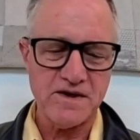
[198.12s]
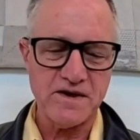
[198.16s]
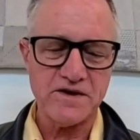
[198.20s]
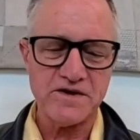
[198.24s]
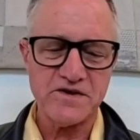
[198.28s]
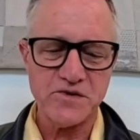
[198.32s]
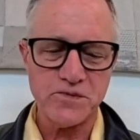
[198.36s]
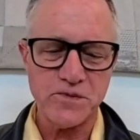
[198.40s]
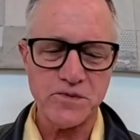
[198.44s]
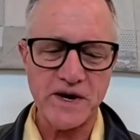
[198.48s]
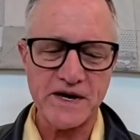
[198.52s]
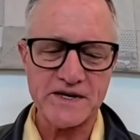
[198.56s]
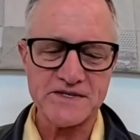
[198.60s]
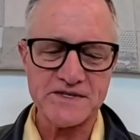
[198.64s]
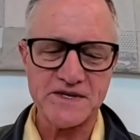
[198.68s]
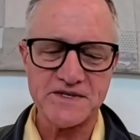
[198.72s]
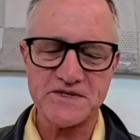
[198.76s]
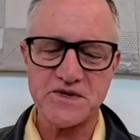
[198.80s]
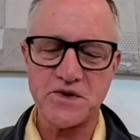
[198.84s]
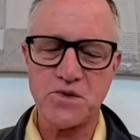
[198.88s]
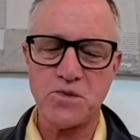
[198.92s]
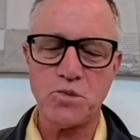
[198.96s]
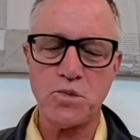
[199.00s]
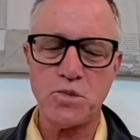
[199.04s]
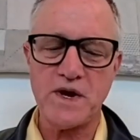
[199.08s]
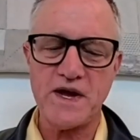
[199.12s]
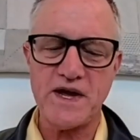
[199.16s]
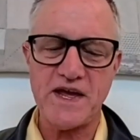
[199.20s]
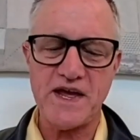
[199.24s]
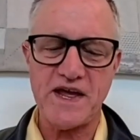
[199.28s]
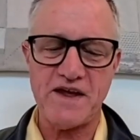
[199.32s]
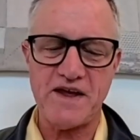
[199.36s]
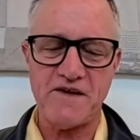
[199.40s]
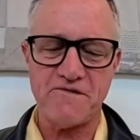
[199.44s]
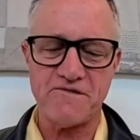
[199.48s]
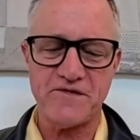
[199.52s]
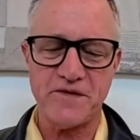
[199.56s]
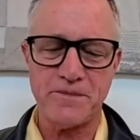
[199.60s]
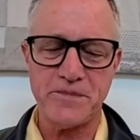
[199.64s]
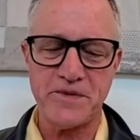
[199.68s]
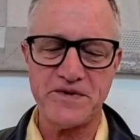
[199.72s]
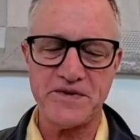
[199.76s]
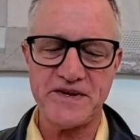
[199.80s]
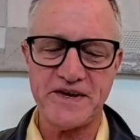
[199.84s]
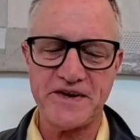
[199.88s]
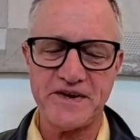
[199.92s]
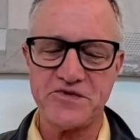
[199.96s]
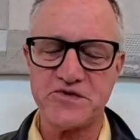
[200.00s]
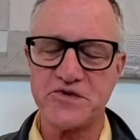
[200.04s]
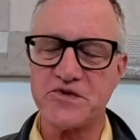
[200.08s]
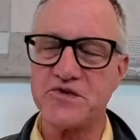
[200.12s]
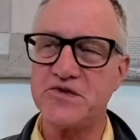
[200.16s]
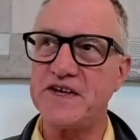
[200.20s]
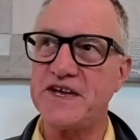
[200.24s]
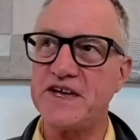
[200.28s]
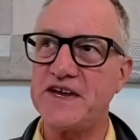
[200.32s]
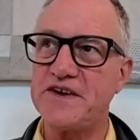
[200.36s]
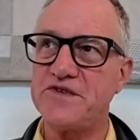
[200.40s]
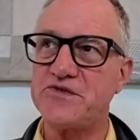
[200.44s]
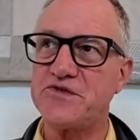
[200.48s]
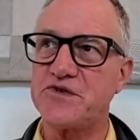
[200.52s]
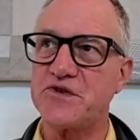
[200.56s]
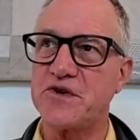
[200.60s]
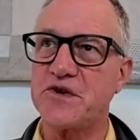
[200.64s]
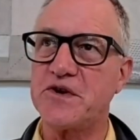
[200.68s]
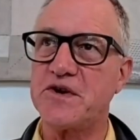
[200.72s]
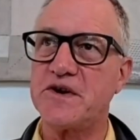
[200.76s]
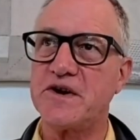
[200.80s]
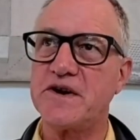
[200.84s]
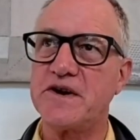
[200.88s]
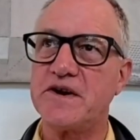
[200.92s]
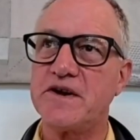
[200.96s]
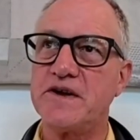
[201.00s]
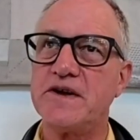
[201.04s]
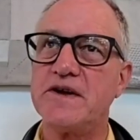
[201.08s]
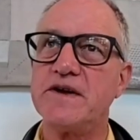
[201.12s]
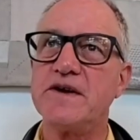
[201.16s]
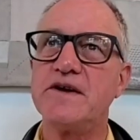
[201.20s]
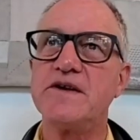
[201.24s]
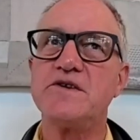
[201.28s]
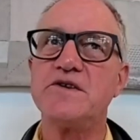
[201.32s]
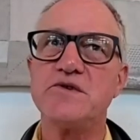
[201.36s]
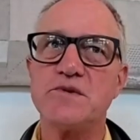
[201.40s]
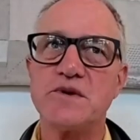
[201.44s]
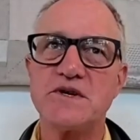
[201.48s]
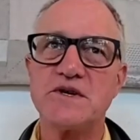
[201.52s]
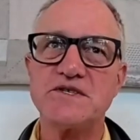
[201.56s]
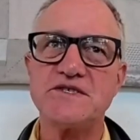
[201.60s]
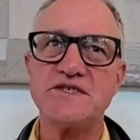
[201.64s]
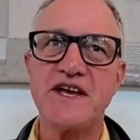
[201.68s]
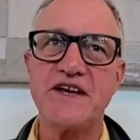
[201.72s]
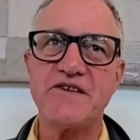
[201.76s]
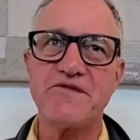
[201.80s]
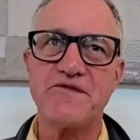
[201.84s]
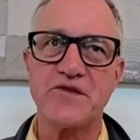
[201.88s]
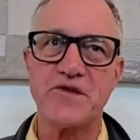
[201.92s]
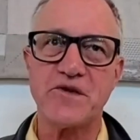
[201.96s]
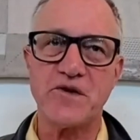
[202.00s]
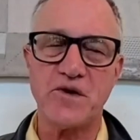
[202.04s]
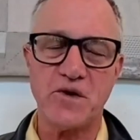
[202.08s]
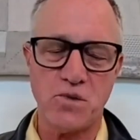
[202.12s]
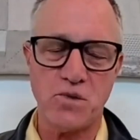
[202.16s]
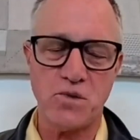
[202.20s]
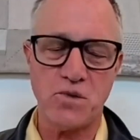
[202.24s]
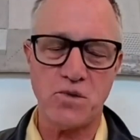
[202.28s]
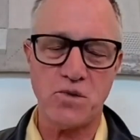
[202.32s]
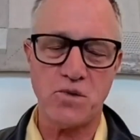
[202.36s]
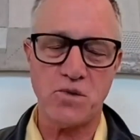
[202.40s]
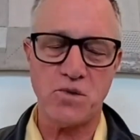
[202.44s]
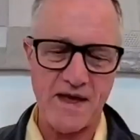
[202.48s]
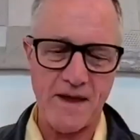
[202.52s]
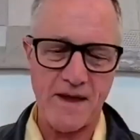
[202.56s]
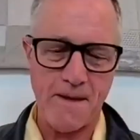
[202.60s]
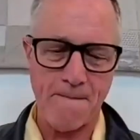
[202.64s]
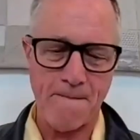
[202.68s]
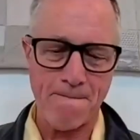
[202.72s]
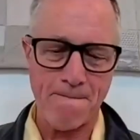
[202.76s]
directs us away from potential danger to a safer way.